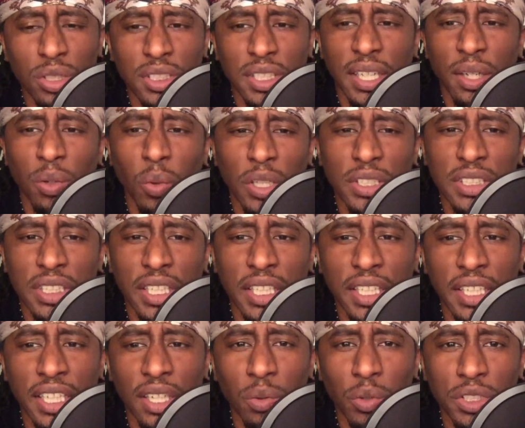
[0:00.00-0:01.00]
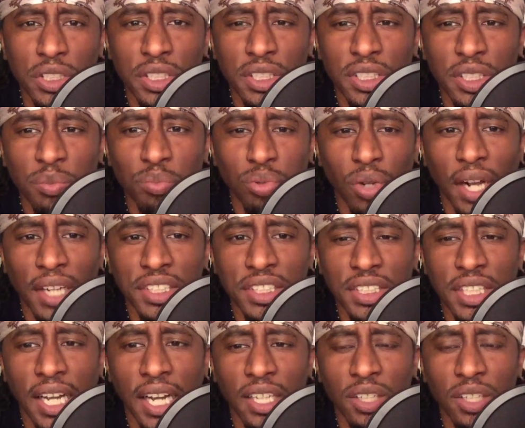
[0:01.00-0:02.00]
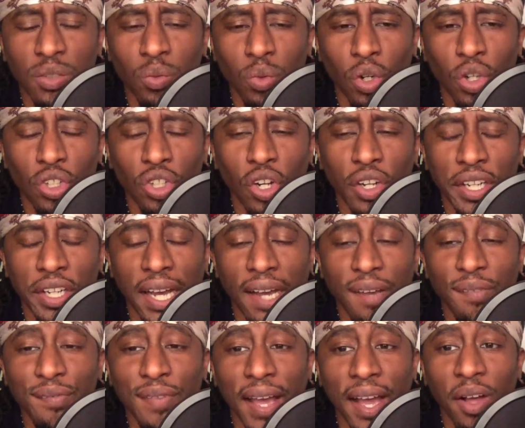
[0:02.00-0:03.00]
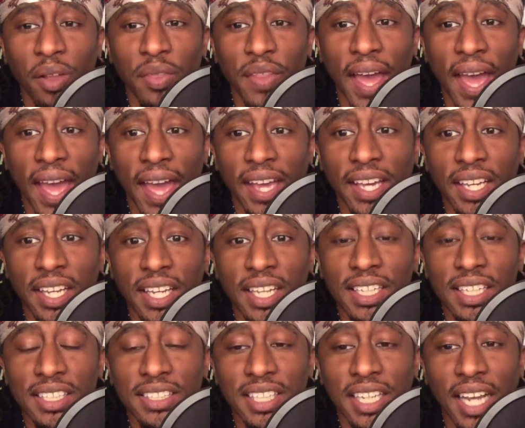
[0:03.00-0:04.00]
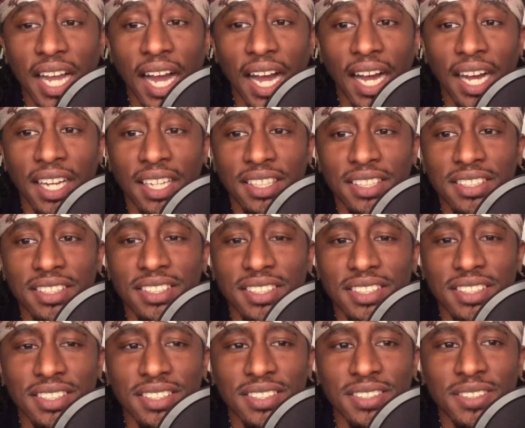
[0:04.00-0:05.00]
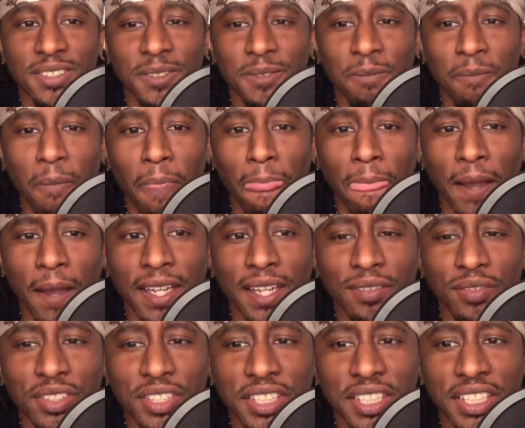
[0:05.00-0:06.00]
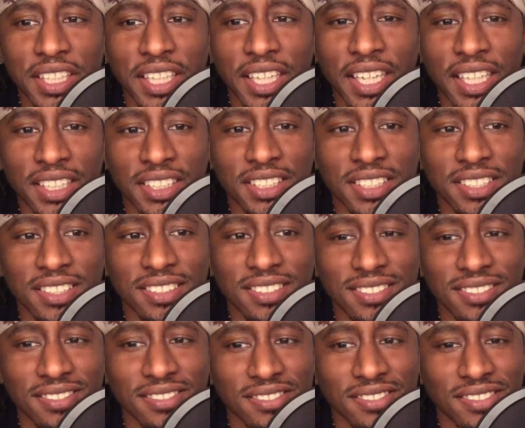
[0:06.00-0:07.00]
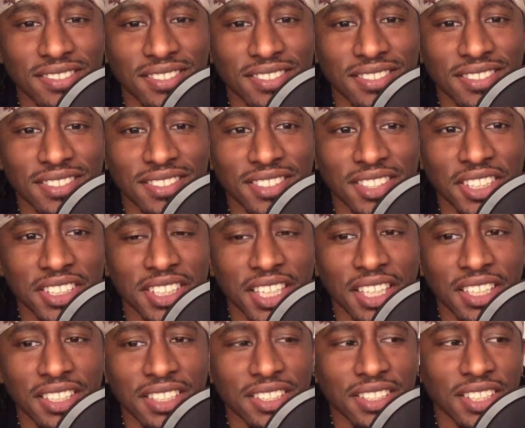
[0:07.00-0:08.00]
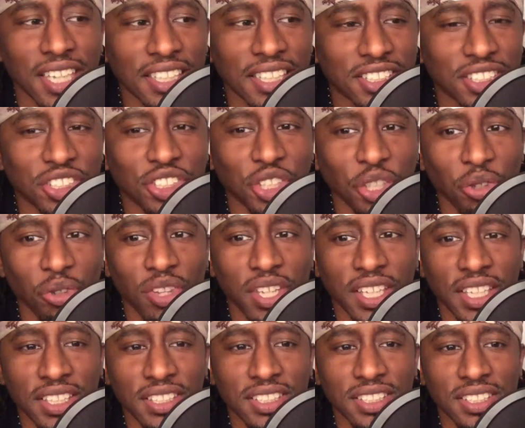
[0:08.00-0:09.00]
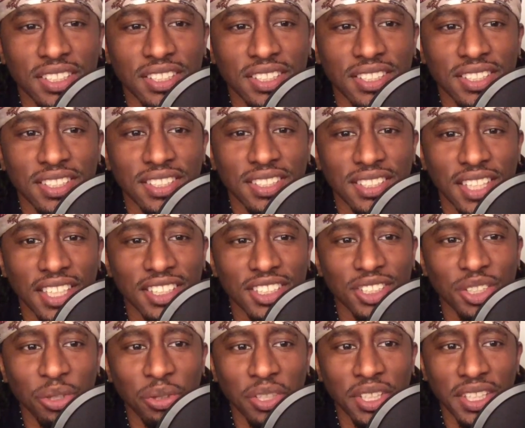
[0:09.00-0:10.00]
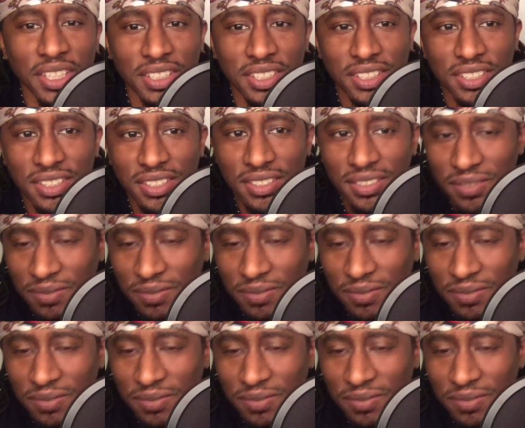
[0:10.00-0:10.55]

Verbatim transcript: list, like, what's in here? What's a good project I could work on? And I found that. I was like, ah, I never did this. So I said, let's do this. Let's do this.